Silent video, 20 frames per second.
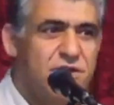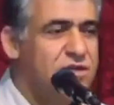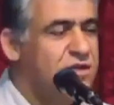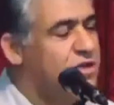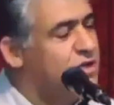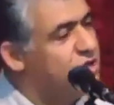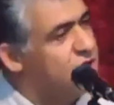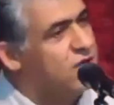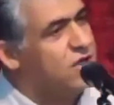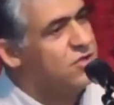
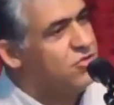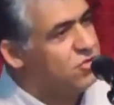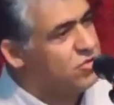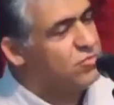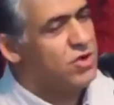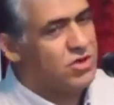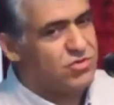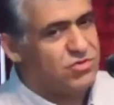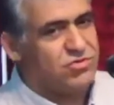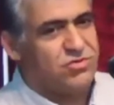I don't want
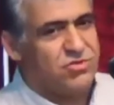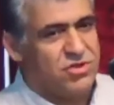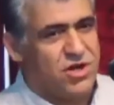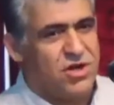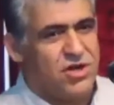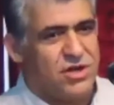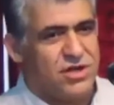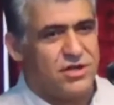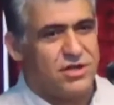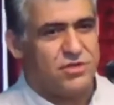to die.
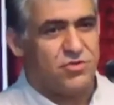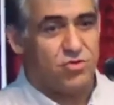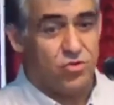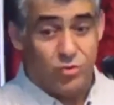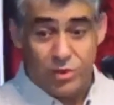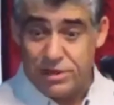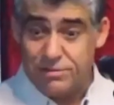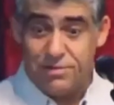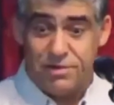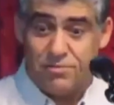You will
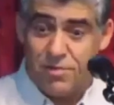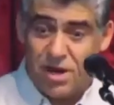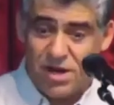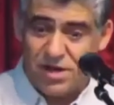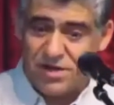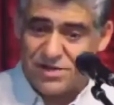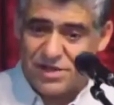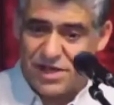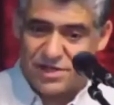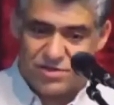be
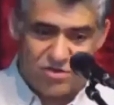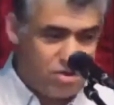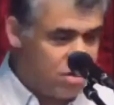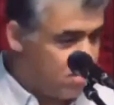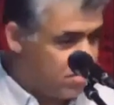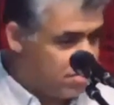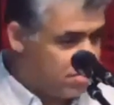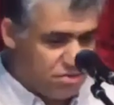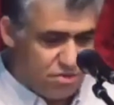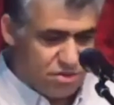martyr. No,
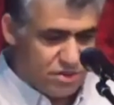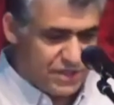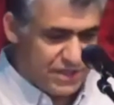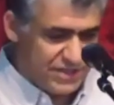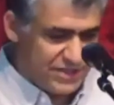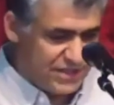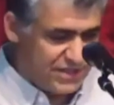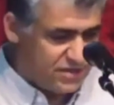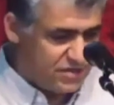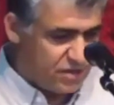no, this is,
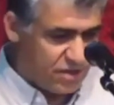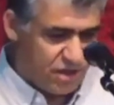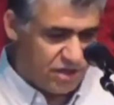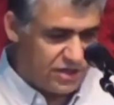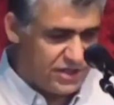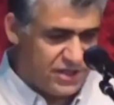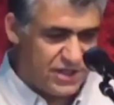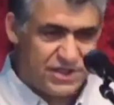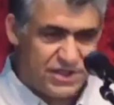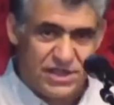I
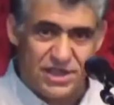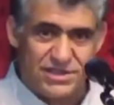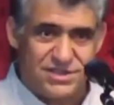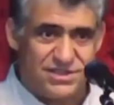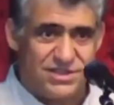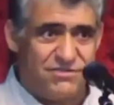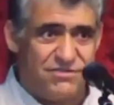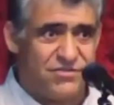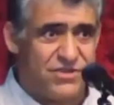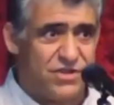think that's
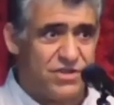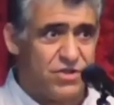different. I